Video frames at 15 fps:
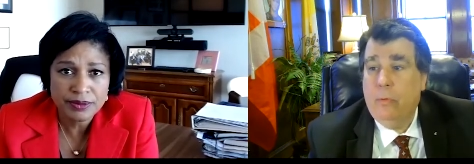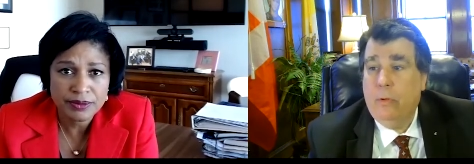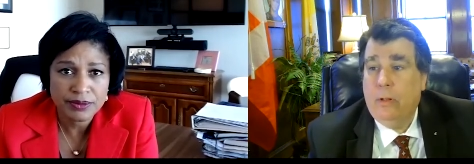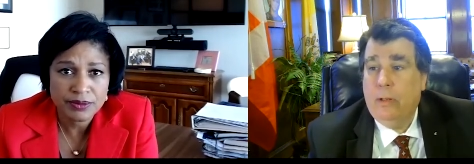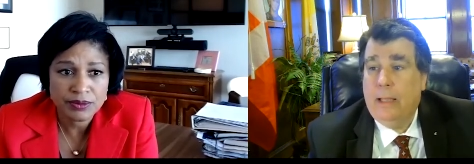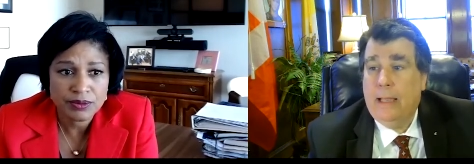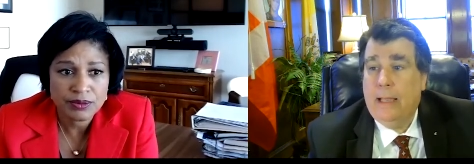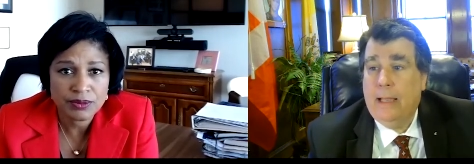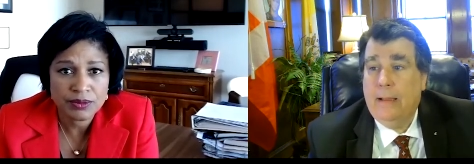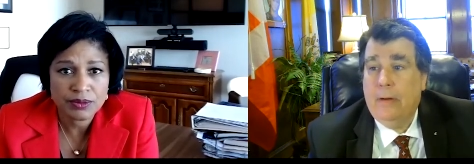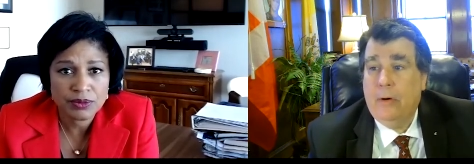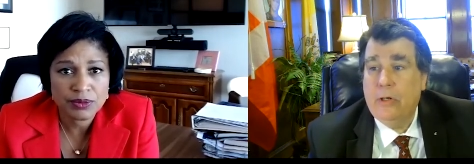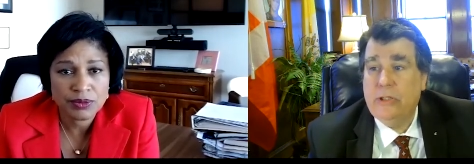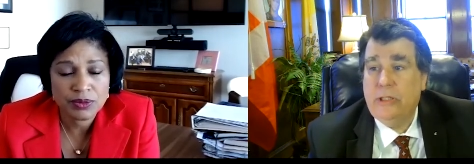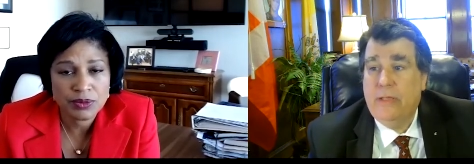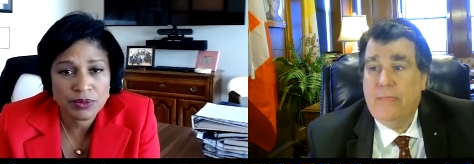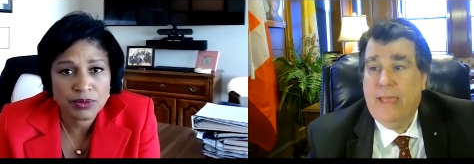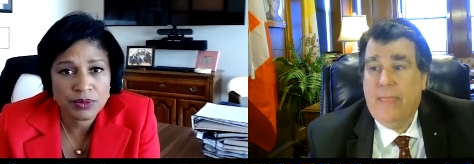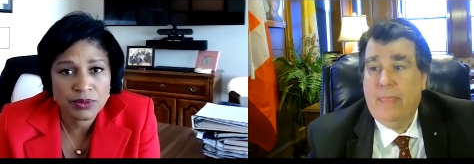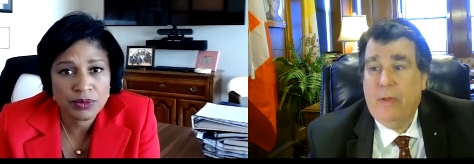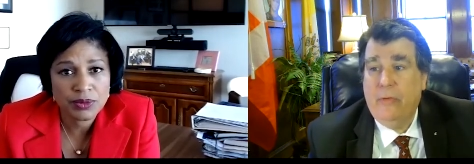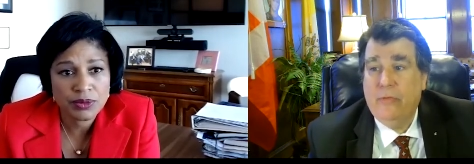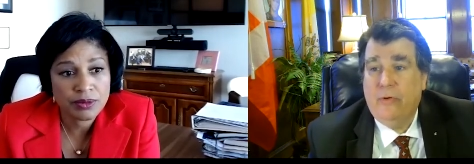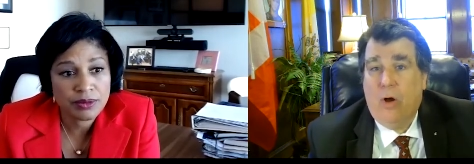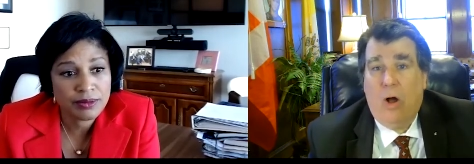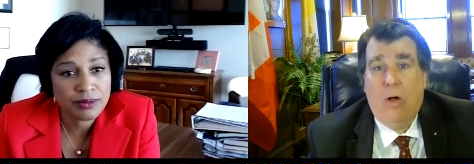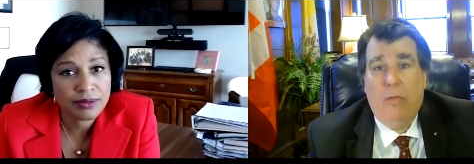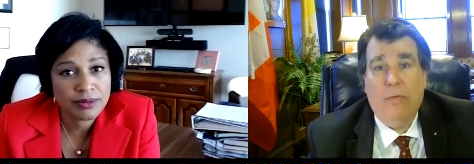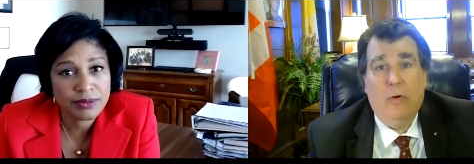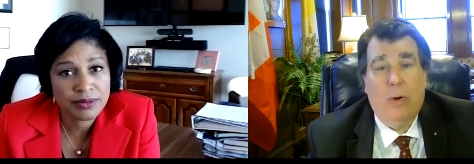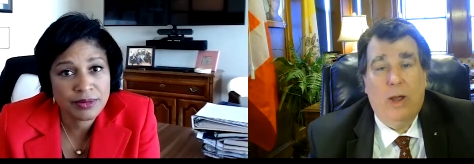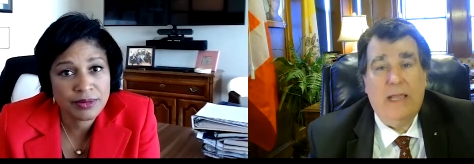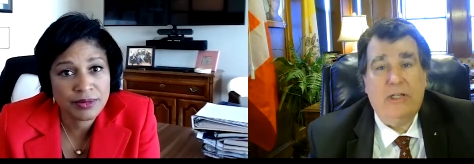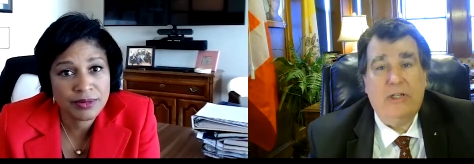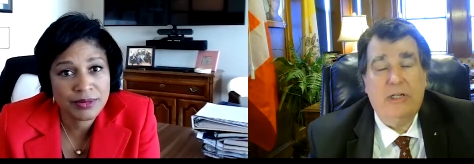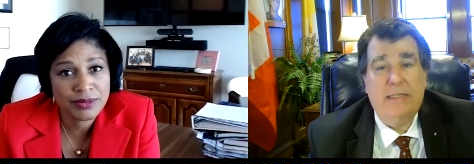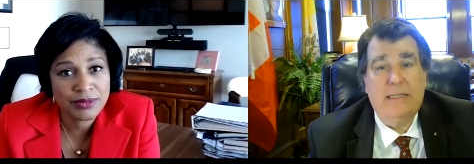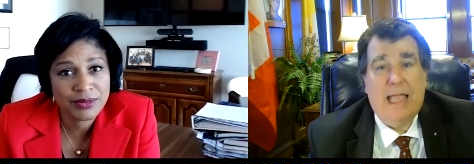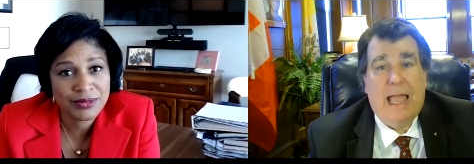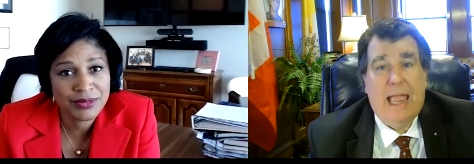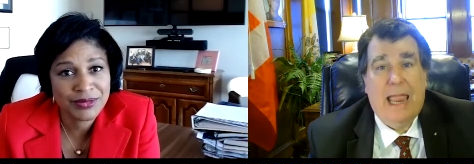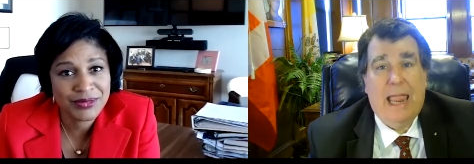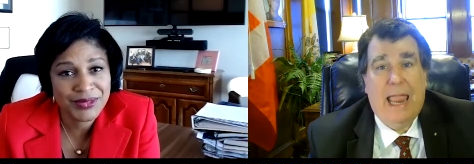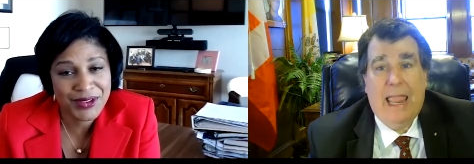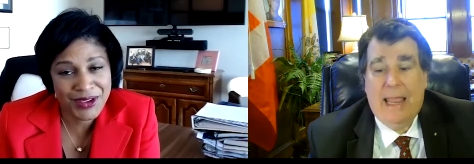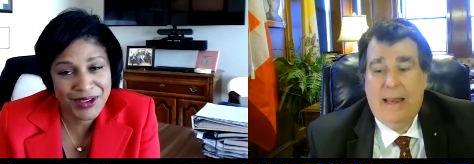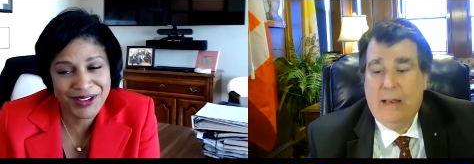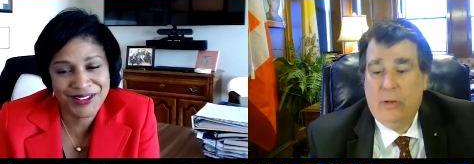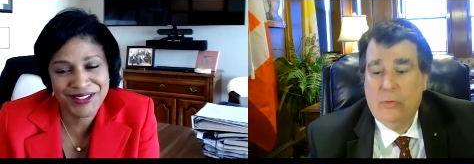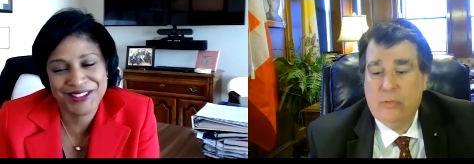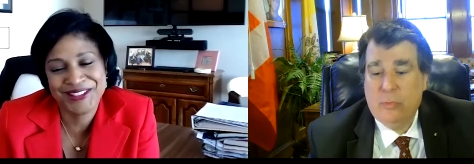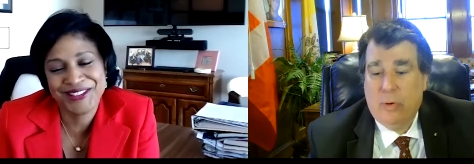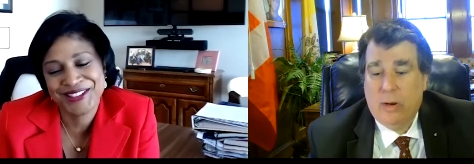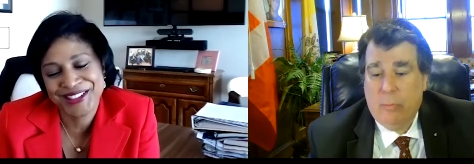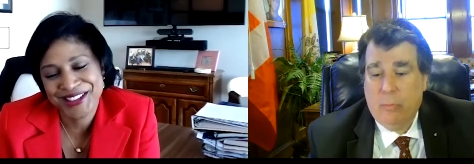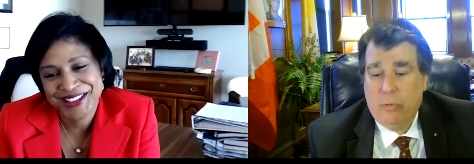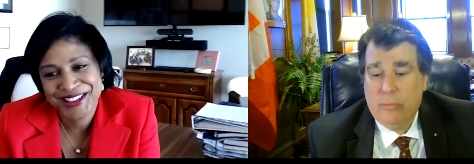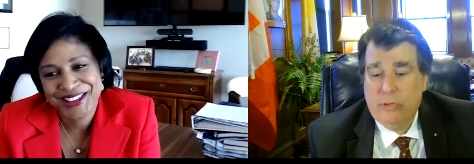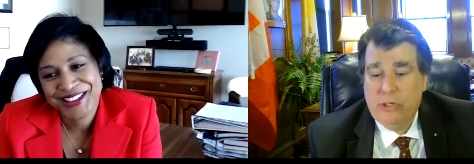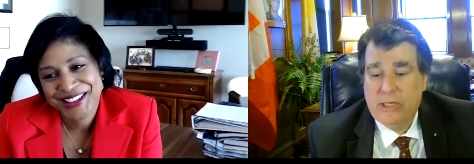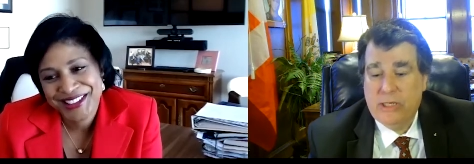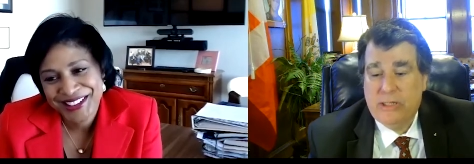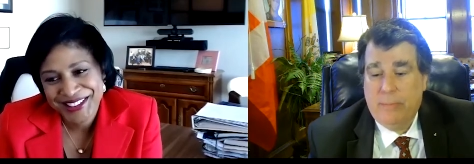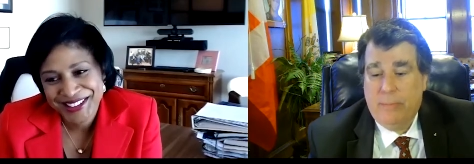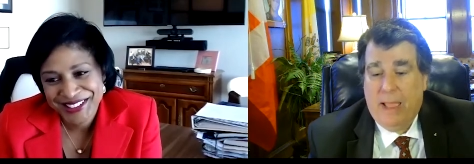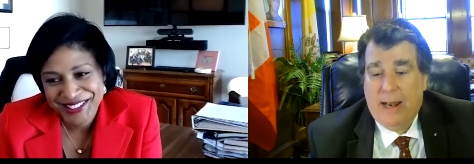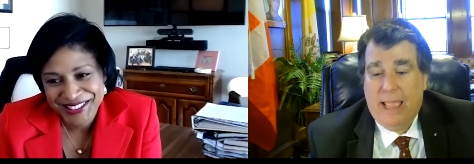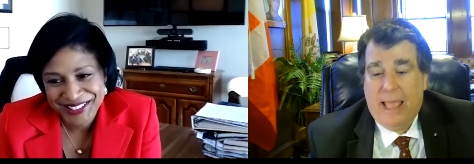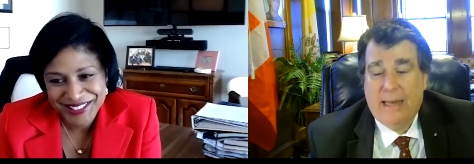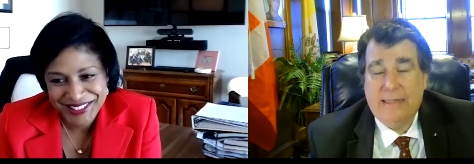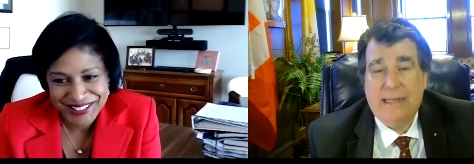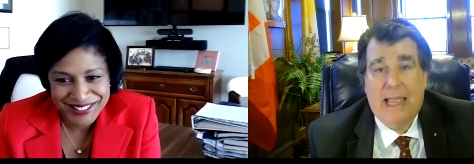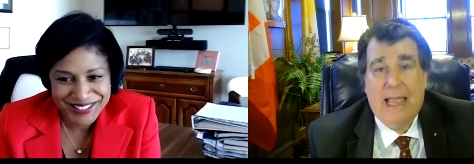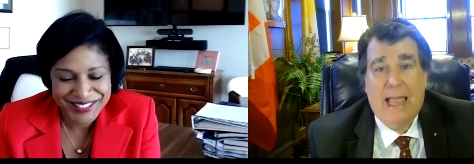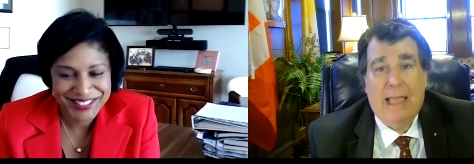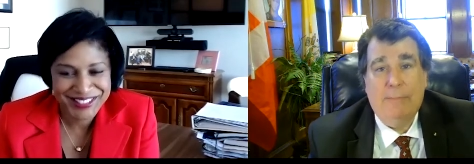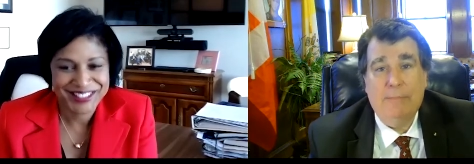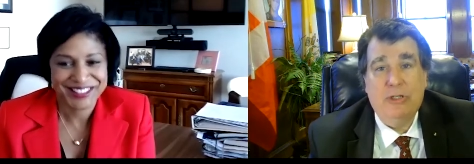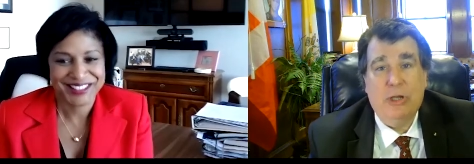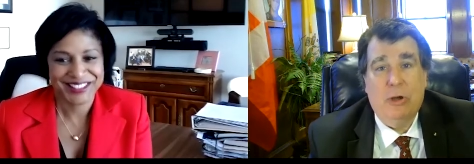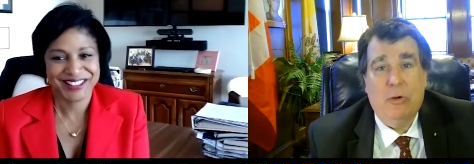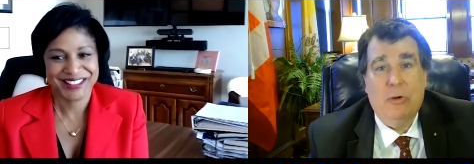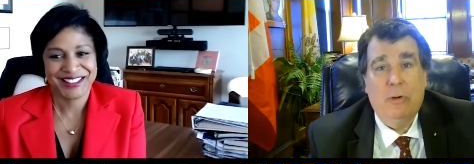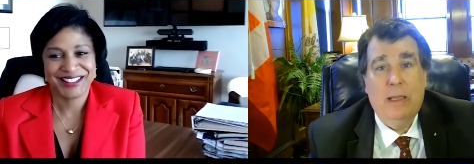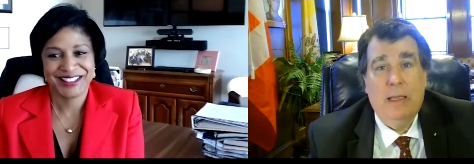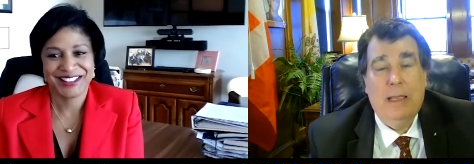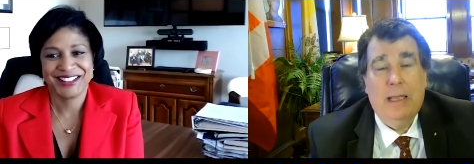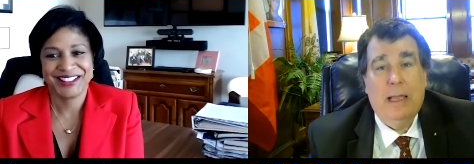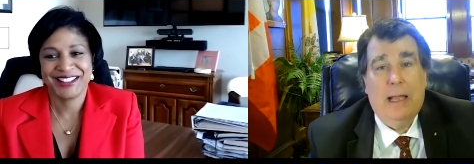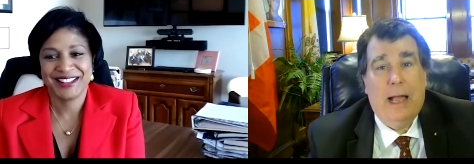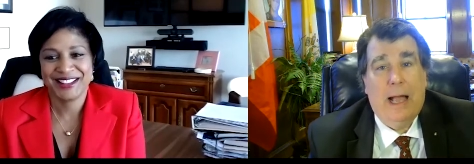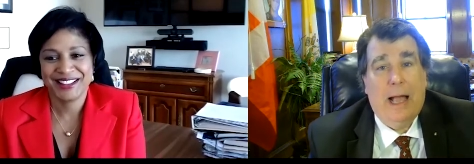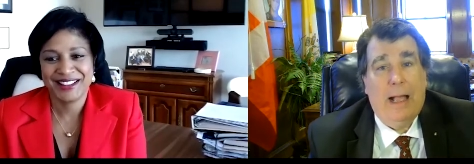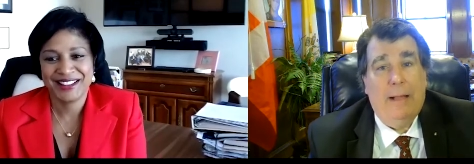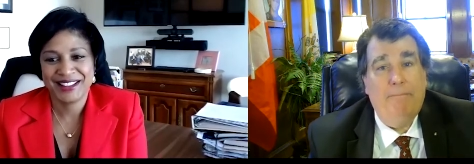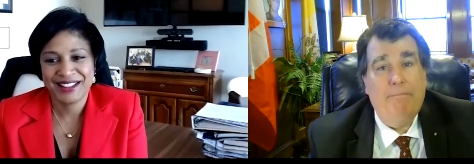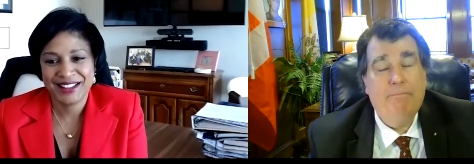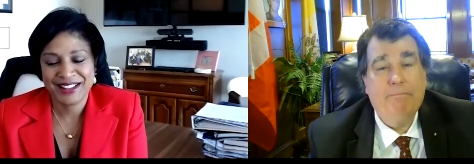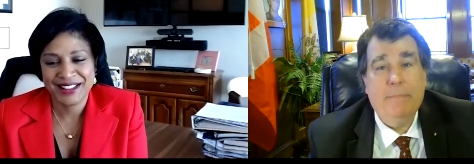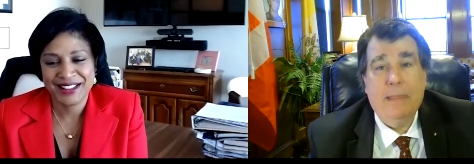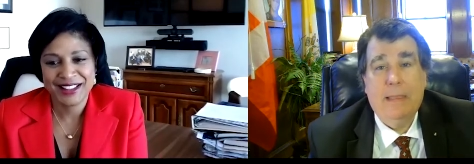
Speaker 1: well, uh, Ursula, that those are all the questions I had, and it looks like we're just about out of time. So, um,